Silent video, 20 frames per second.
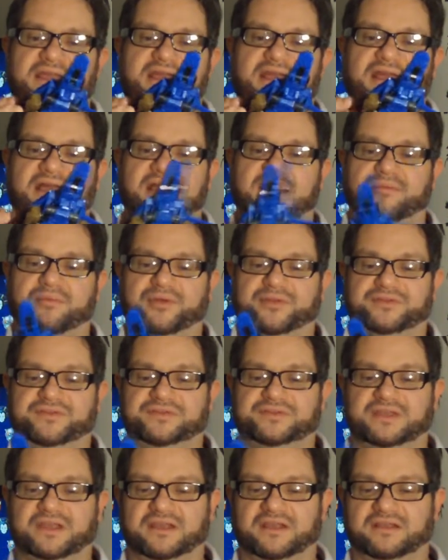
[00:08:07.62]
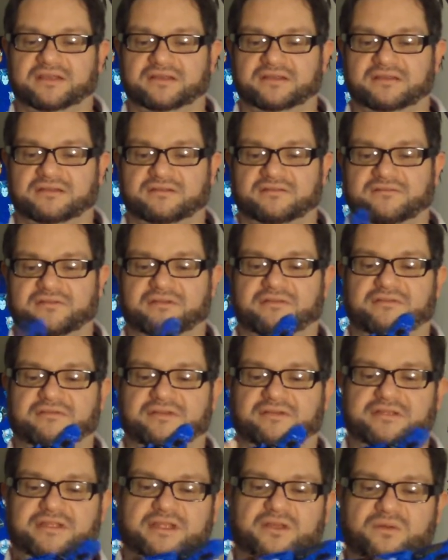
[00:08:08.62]
But very,
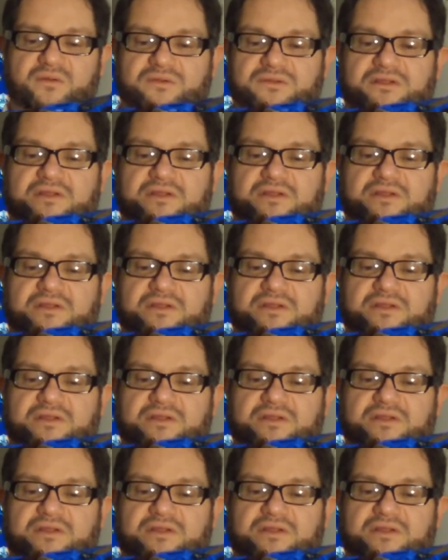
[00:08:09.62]
very cool